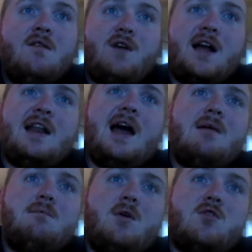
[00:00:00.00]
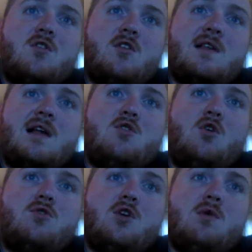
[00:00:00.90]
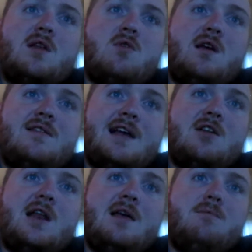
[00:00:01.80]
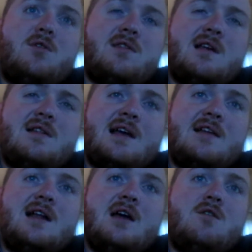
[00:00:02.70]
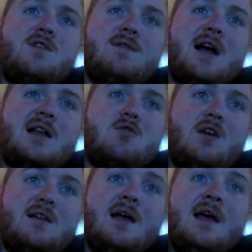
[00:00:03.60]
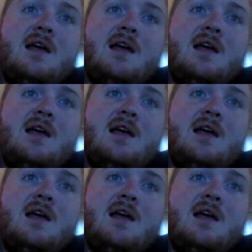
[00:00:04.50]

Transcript: Friday night, mostly clear skies low 31 degrees. Saturday, mostly sunny skies at 955 degrees.